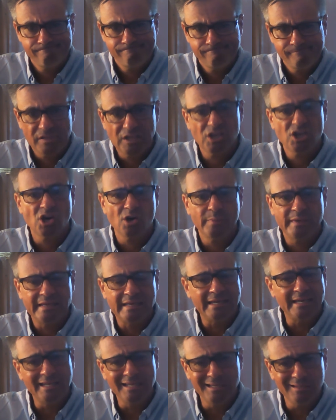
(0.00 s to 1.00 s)
can call me
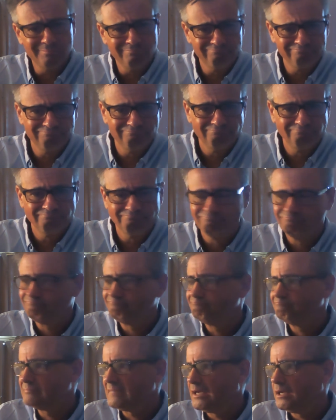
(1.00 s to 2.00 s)
Gideon.
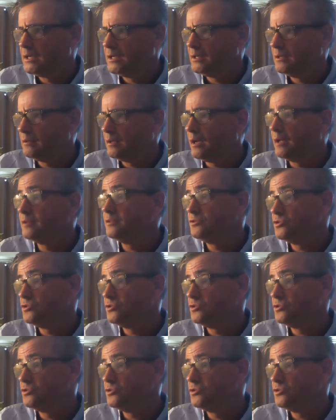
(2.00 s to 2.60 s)
I